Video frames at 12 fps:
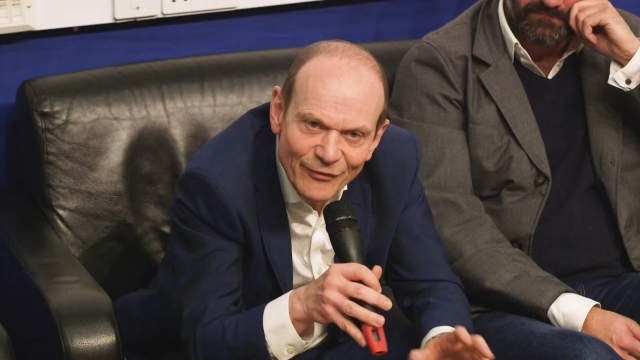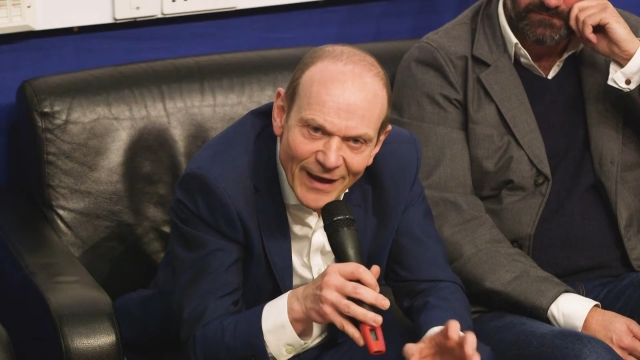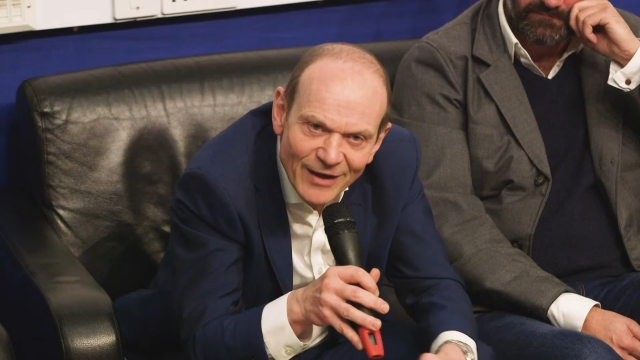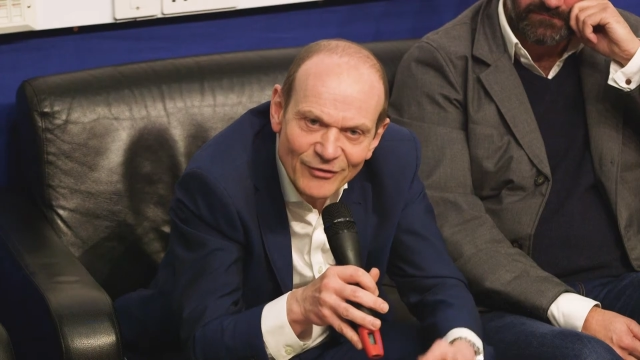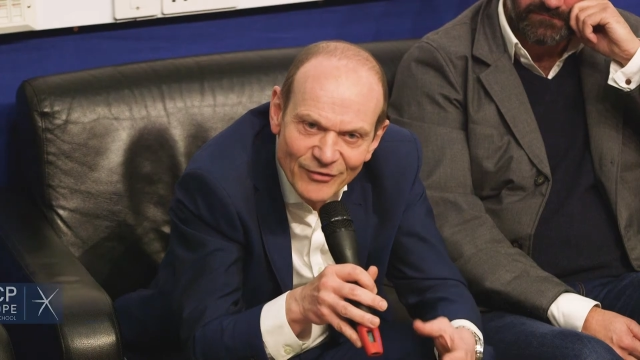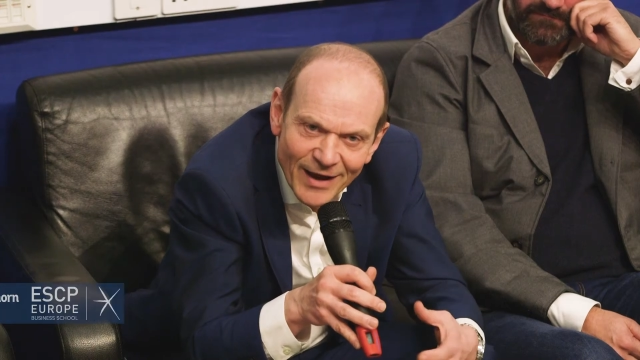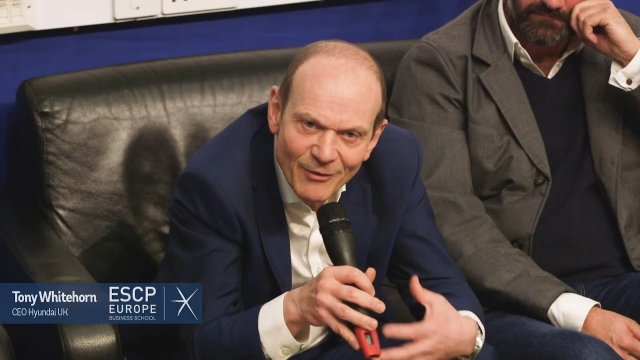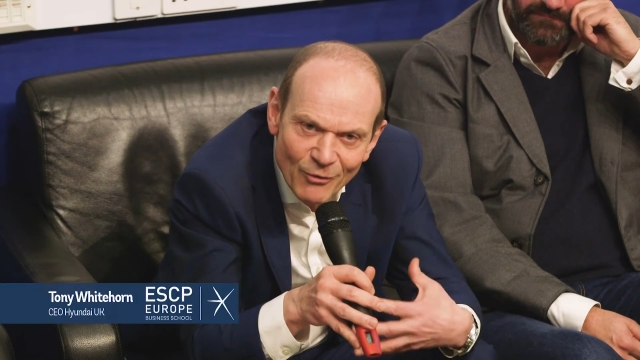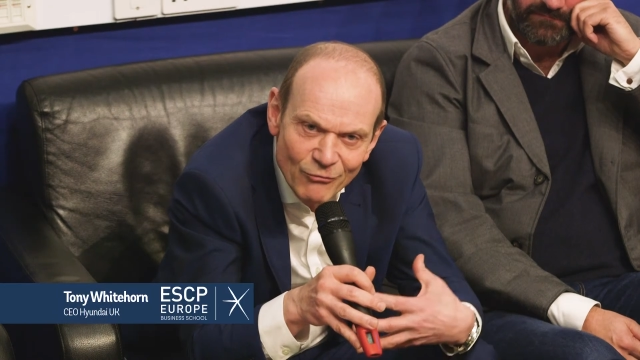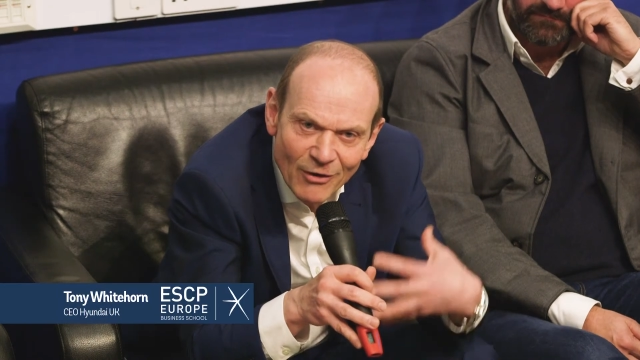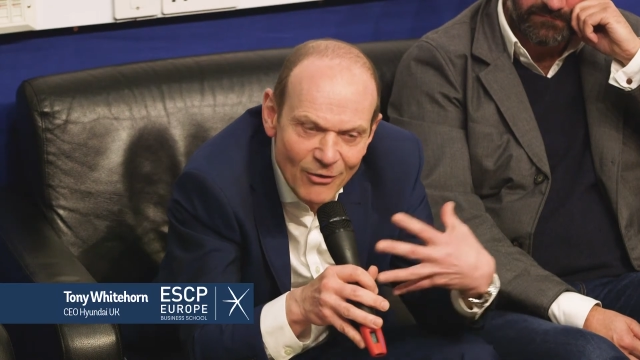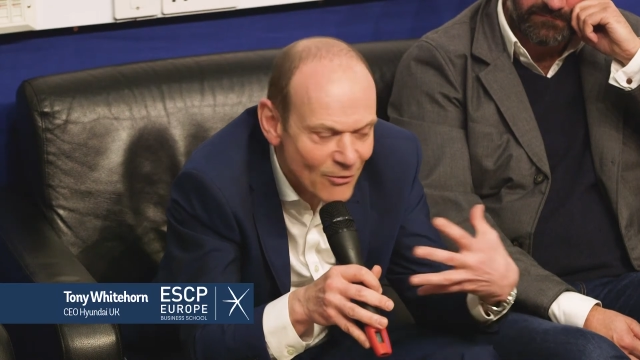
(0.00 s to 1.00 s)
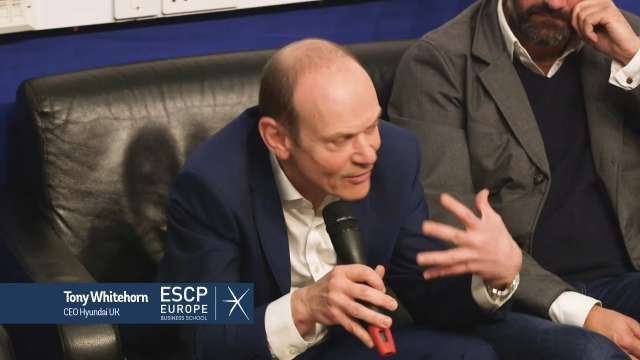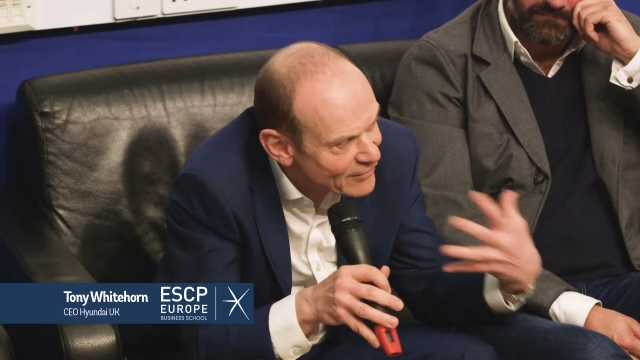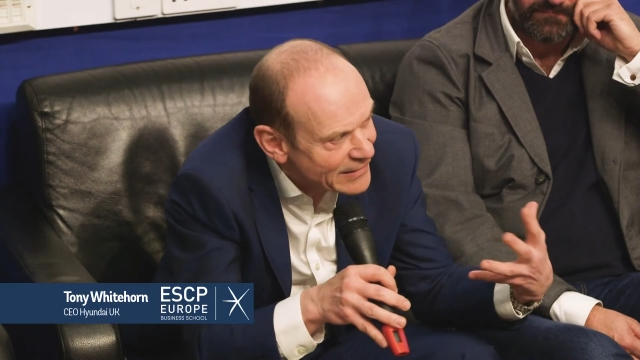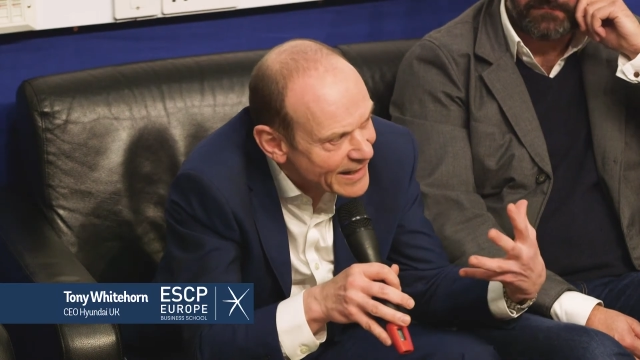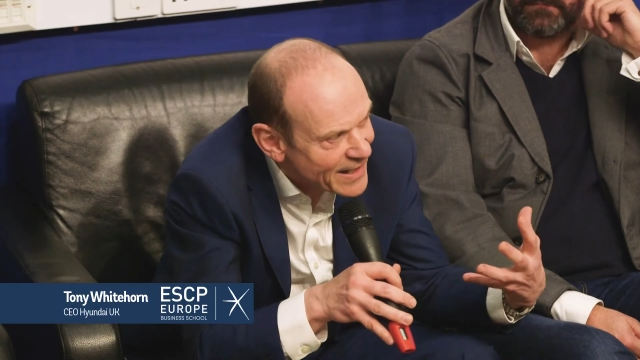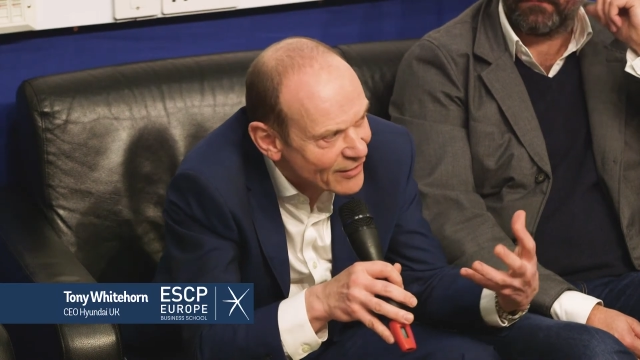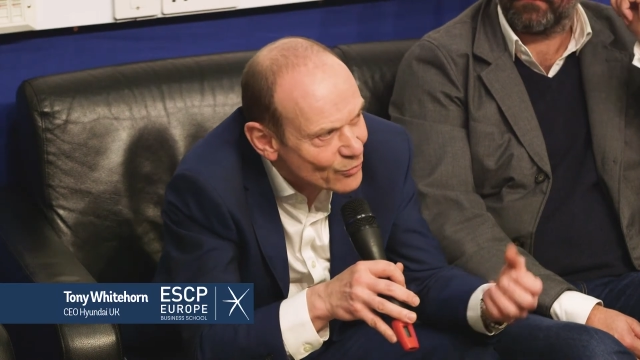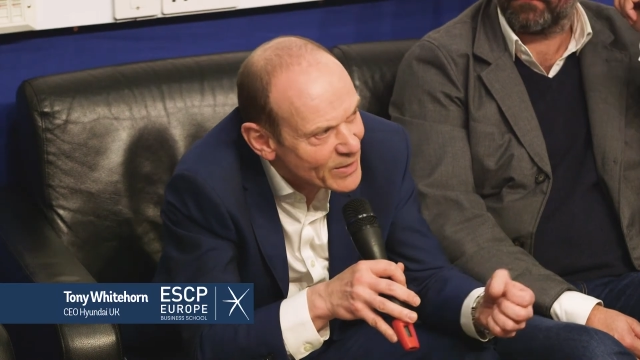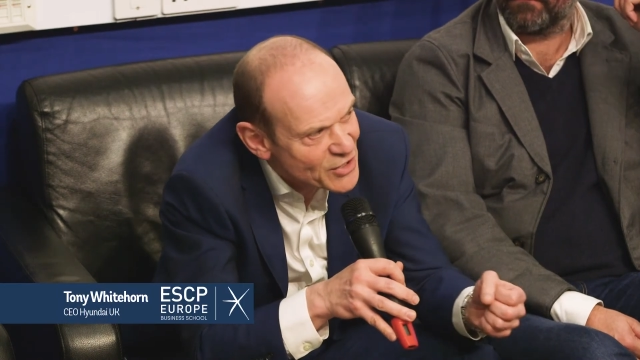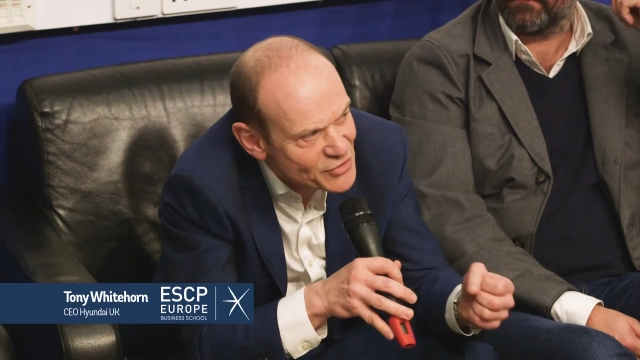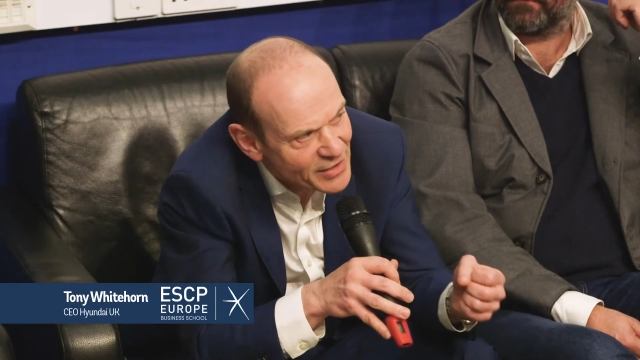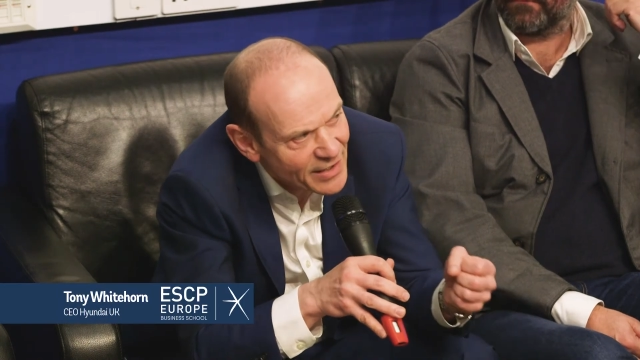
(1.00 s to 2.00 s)
That's our role as leaders.
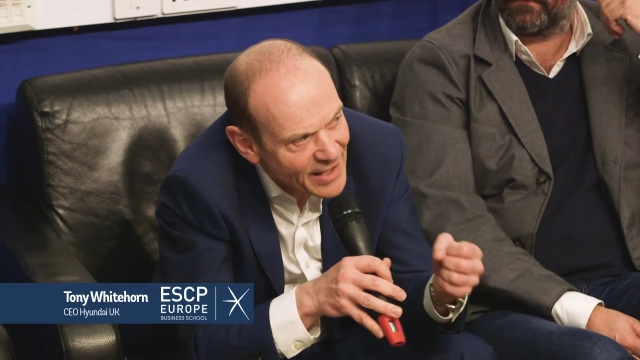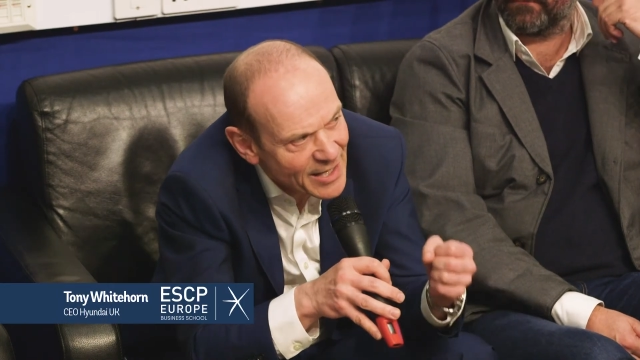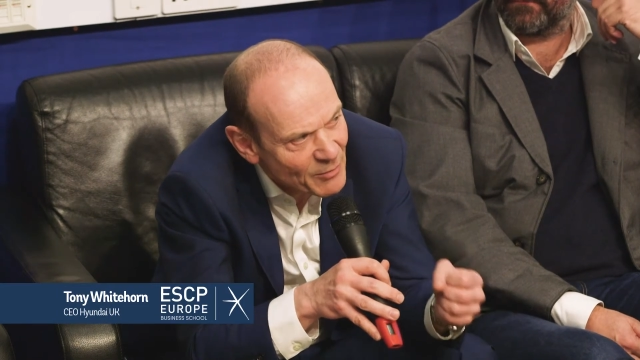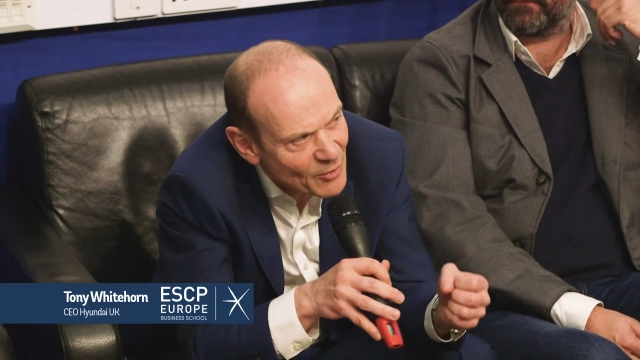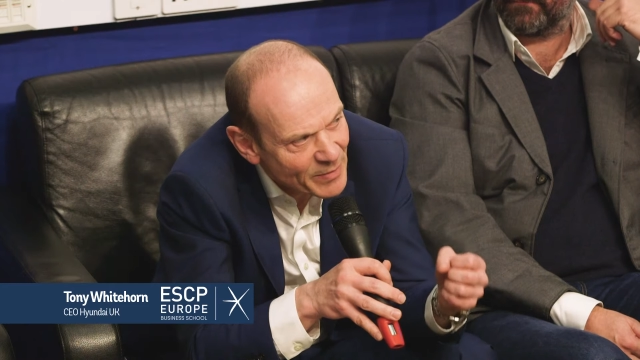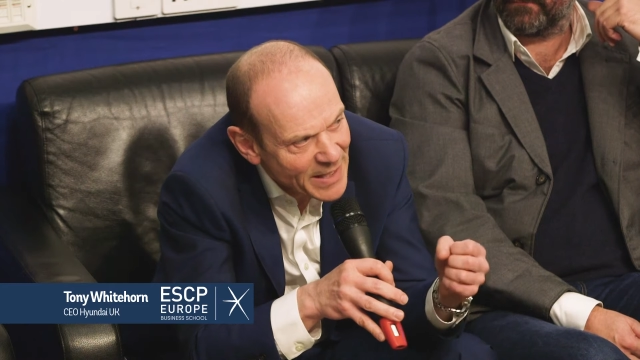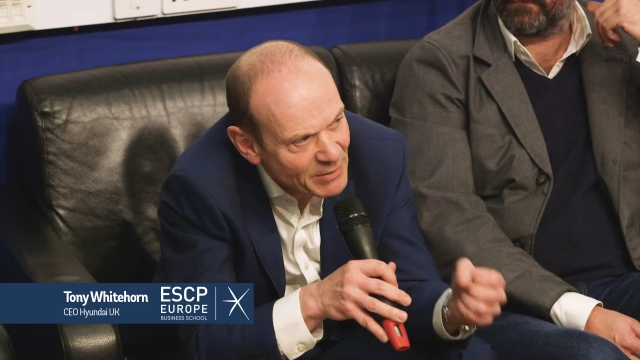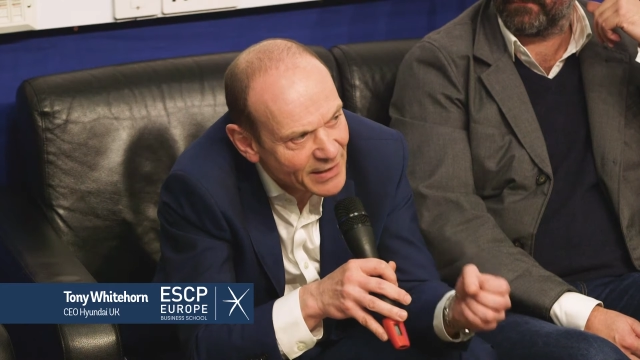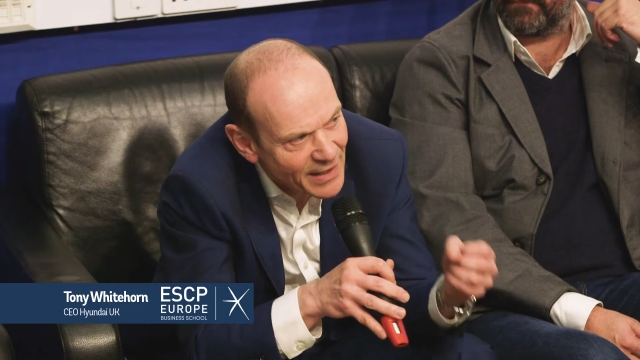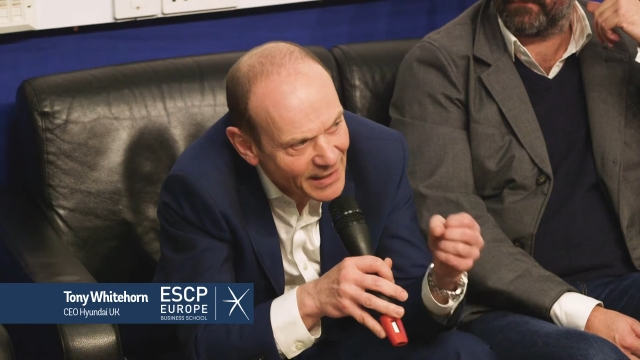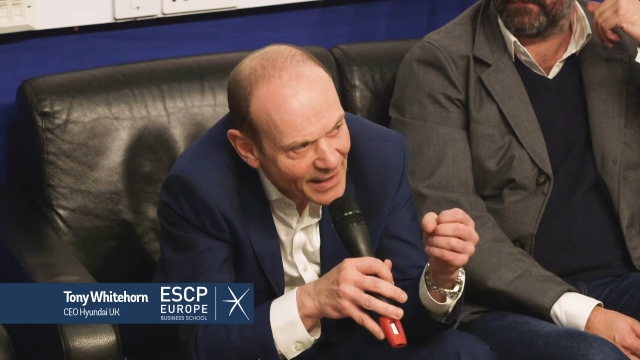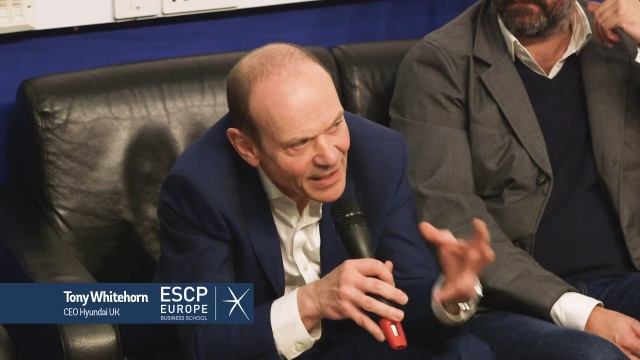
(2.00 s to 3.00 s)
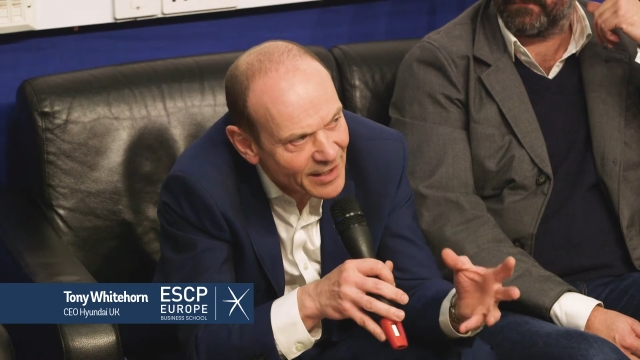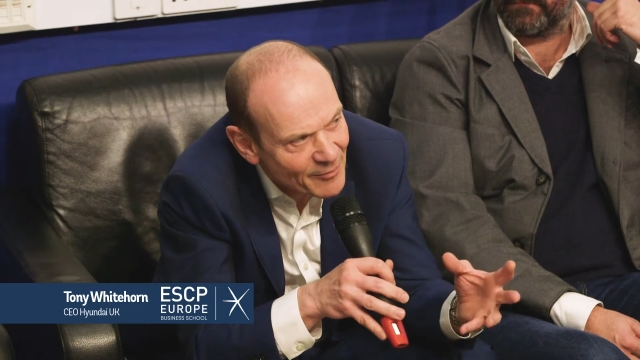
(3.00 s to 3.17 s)
We should enable people in our